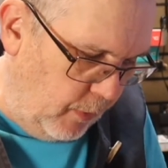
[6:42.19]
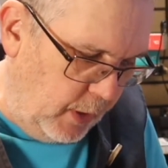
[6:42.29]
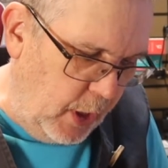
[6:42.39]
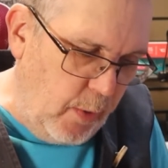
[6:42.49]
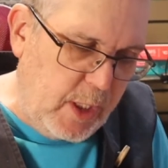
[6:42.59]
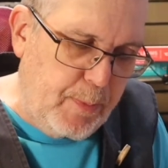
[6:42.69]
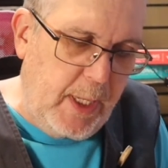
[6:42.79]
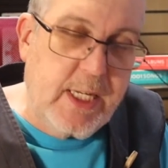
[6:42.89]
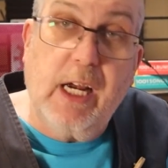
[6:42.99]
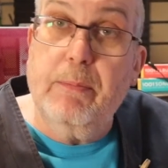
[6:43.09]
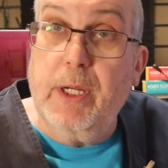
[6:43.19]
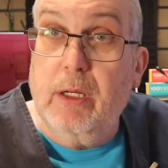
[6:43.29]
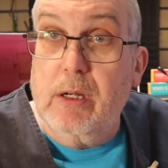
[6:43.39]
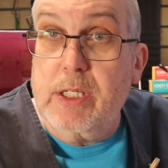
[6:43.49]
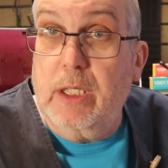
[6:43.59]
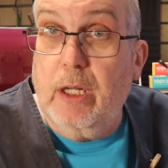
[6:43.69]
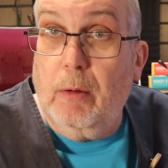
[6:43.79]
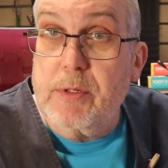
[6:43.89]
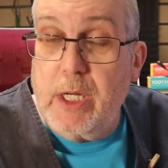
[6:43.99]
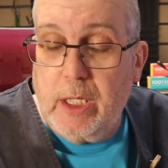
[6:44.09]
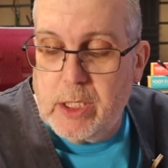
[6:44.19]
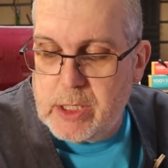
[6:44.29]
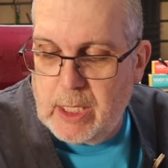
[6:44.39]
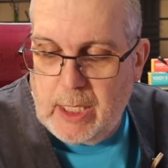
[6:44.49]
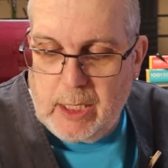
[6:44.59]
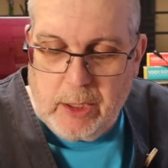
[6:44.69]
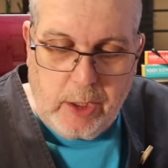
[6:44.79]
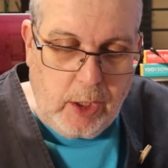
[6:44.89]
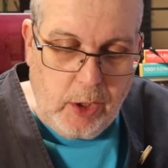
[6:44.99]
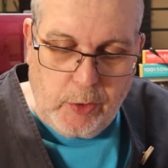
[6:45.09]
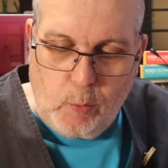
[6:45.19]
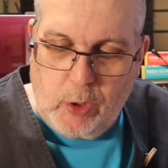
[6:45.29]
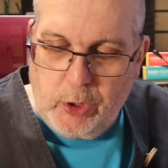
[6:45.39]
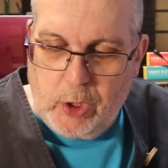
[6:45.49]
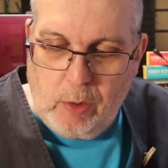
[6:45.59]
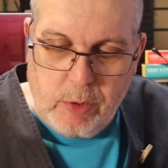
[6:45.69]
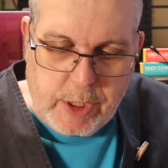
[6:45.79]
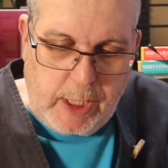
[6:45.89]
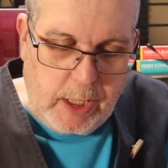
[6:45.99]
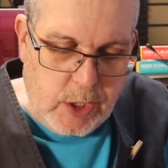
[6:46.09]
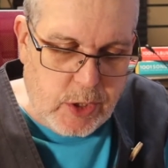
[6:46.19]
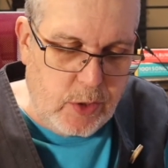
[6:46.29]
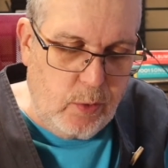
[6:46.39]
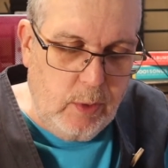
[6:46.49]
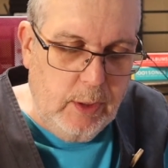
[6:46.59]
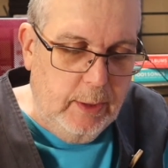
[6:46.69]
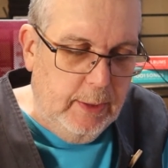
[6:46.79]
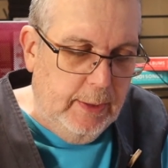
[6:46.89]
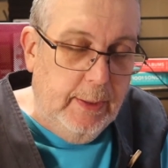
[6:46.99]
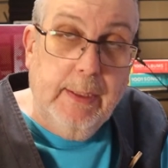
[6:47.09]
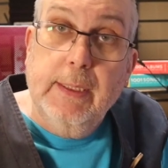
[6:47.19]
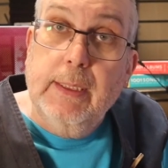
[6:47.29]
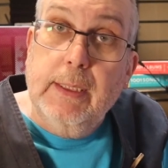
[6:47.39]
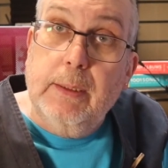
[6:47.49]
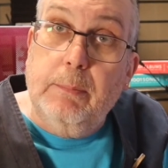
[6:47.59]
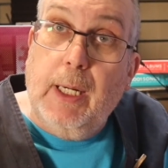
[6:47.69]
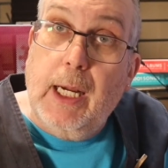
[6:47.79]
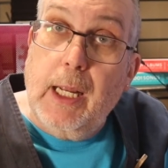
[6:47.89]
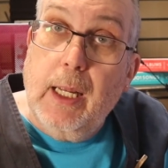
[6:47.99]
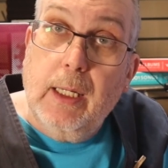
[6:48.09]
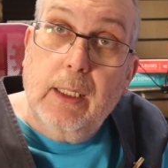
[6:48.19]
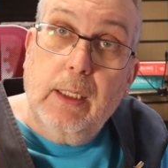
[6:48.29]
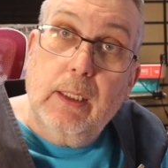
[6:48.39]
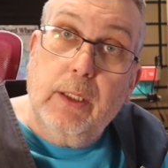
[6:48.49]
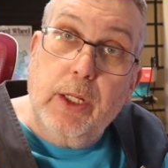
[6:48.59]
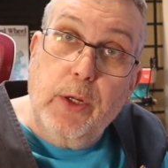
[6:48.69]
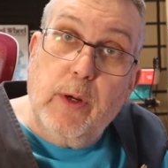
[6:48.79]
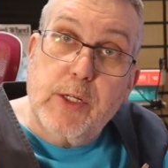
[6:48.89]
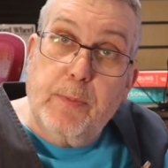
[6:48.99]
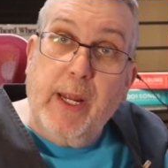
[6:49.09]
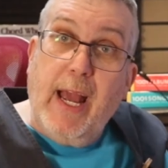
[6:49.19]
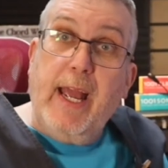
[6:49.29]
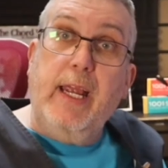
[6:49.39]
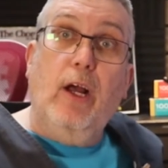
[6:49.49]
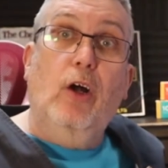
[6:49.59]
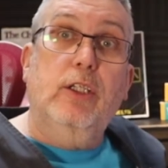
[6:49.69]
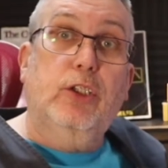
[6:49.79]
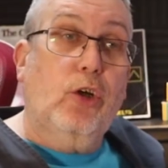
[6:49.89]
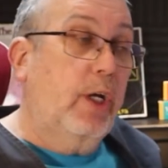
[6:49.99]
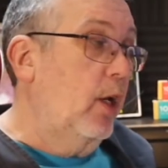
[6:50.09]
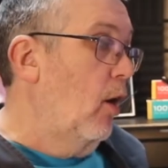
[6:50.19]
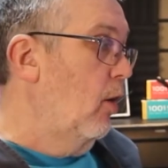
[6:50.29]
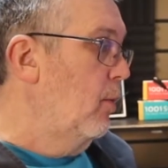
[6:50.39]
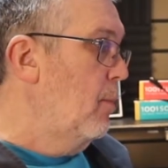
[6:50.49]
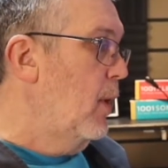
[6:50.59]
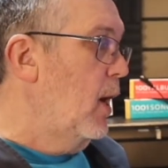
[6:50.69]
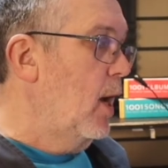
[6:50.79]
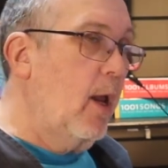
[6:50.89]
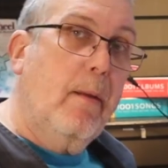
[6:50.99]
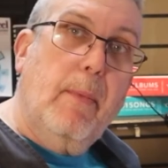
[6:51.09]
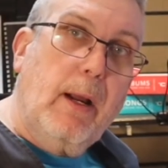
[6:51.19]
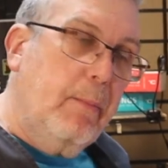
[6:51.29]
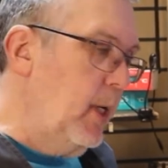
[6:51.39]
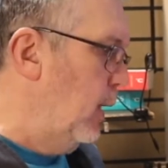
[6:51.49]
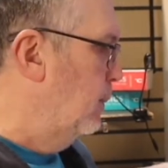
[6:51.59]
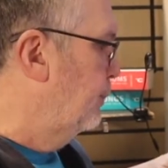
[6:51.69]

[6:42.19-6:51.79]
The USB type B goes in the Opsix, and the other one goes into the USB A socket on my Mac Mini.